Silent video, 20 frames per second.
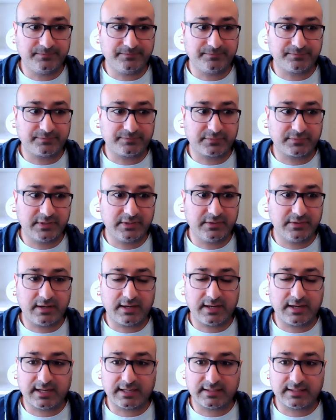
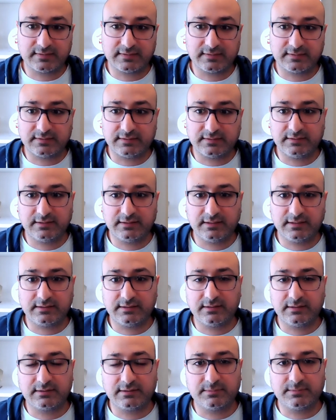I had
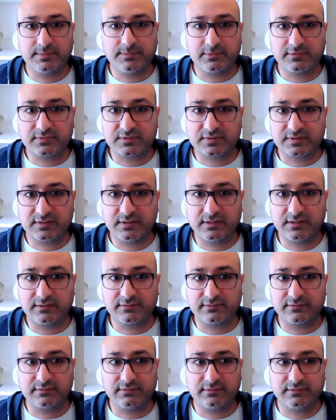a young member of
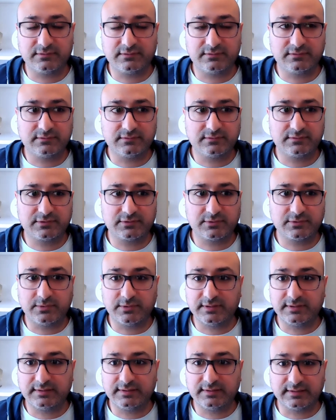staff who
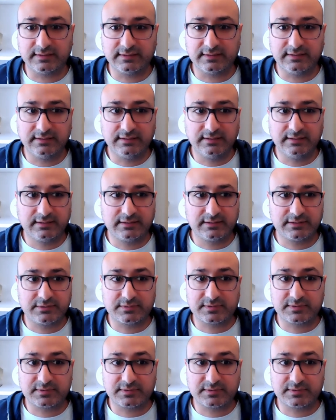joined, and